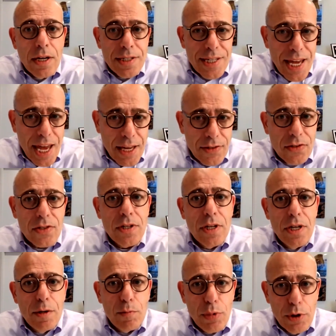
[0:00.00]
test,
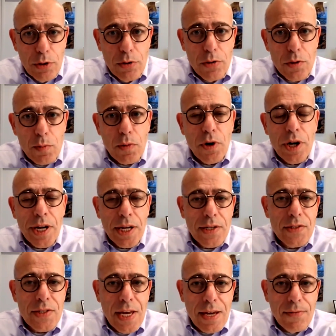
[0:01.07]
produce
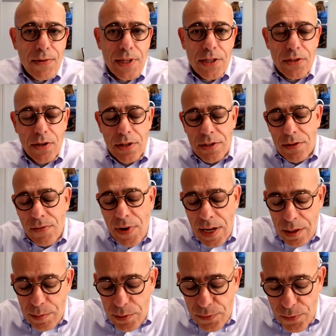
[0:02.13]
product safely so it's
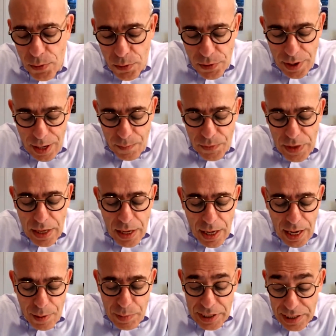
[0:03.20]
available for them.
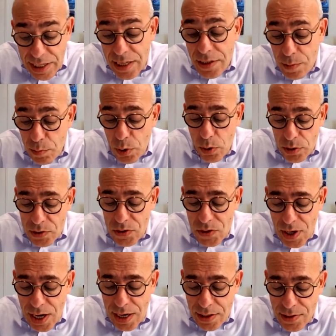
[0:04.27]
But it is important
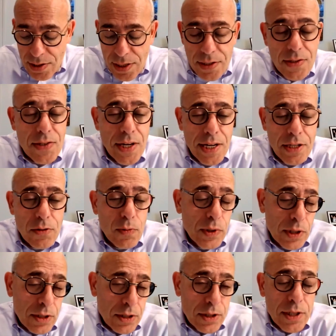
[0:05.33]
science, and it's science
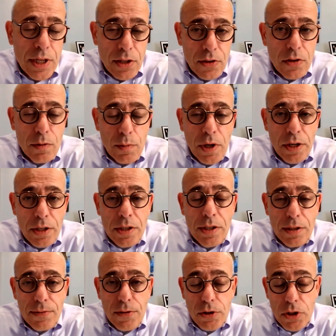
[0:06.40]
we'll continue to
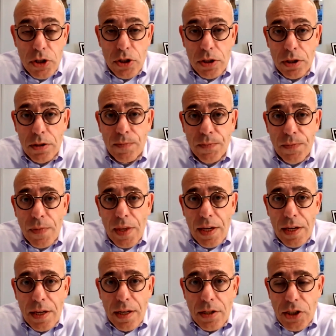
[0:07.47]
monitor for sure.
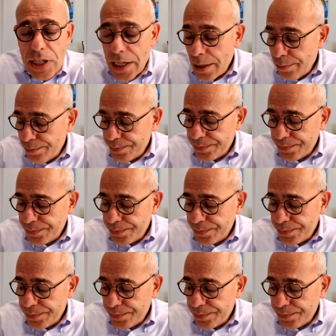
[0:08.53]
Gina.